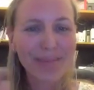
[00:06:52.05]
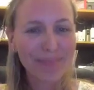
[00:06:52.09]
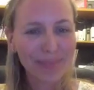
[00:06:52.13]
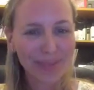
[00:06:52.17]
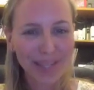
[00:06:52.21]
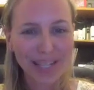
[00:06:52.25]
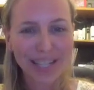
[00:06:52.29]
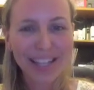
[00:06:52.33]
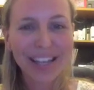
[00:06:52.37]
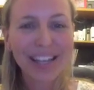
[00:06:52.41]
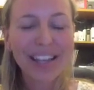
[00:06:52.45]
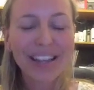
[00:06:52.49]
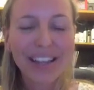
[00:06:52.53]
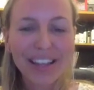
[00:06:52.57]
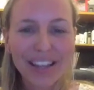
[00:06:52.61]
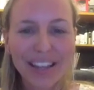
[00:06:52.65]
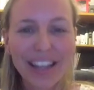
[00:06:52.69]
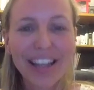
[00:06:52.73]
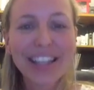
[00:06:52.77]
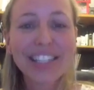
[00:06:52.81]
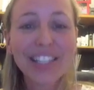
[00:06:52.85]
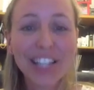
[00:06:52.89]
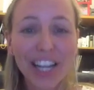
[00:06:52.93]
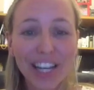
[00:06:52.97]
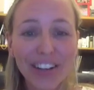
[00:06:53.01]
but
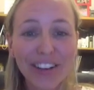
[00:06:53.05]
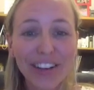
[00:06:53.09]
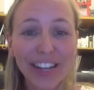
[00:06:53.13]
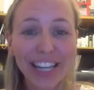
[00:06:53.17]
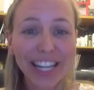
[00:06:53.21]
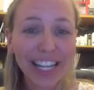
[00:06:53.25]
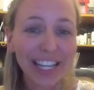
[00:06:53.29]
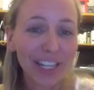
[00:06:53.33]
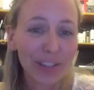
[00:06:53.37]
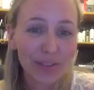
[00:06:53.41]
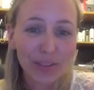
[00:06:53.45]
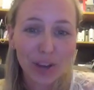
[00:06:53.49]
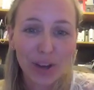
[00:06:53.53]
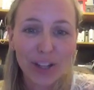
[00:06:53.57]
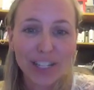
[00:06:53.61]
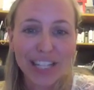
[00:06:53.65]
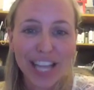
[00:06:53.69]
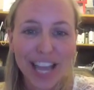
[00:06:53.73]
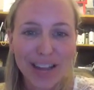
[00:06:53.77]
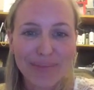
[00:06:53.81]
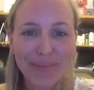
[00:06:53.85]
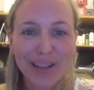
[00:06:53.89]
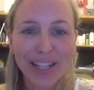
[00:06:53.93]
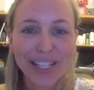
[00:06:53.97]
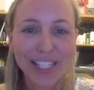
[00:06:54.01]
generally you've got
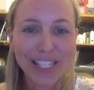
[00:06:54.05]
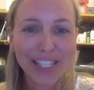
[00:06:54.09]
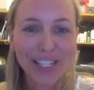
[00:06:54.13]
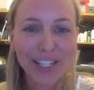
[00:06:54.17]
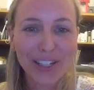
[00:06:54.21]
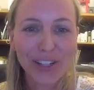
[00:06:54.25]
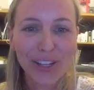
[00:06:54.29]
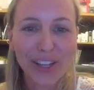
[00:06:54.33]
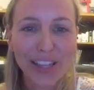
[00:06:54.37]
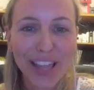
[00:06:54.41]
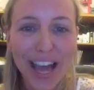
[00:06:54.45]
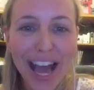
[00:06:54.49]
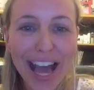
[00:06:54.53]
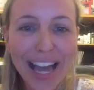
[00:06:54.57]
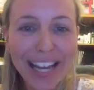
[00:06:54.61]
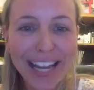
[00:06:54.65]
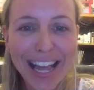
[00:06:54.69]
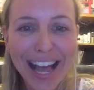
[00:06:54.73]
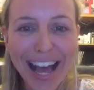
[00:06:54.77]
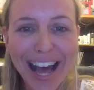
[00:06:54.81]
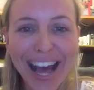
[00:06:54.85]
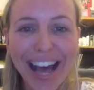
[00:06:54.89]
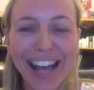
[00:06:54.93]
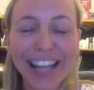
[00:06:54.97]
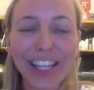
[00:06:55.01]
10 months to do that,
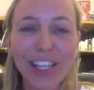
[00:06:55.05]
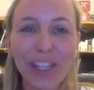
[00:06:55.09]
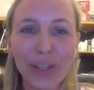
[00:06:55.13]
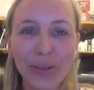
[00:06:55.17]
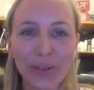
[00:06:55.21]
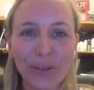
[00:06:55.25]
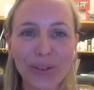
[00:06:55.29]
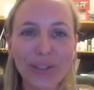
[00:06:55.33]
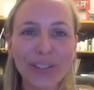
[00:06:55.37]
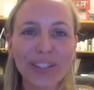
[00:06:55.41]
you